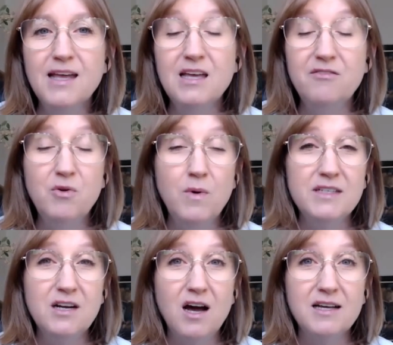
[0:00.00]
If you
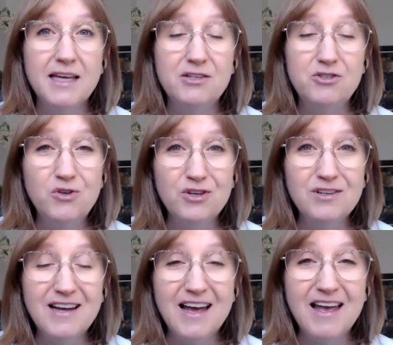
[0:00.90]
want an online
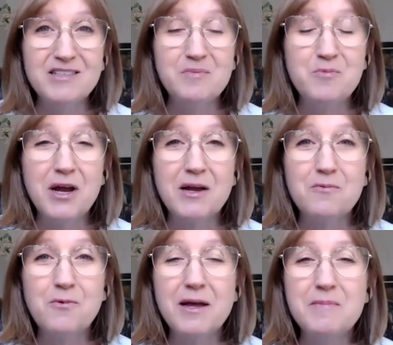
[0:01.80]
tutor, I have some rec
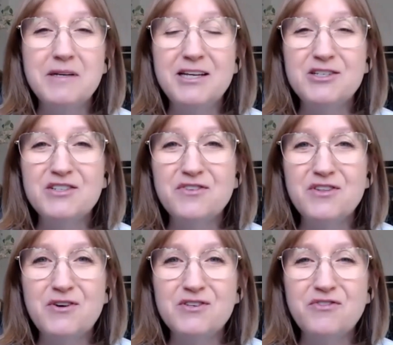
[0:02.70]
recommendations for
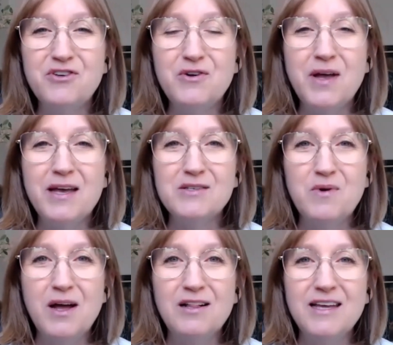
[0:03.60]
those for you as
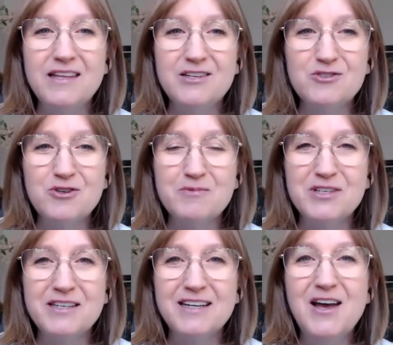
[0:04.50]
well in the
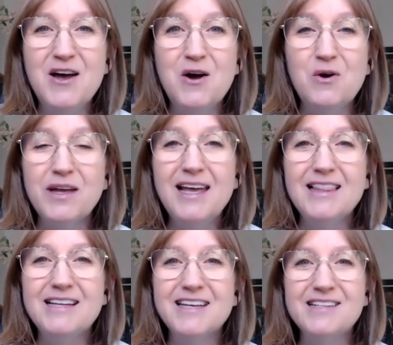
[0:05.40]
description. Okay,
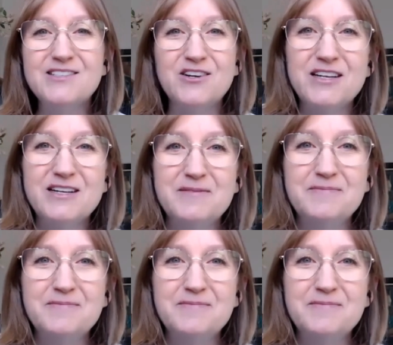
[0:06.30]
let's get started.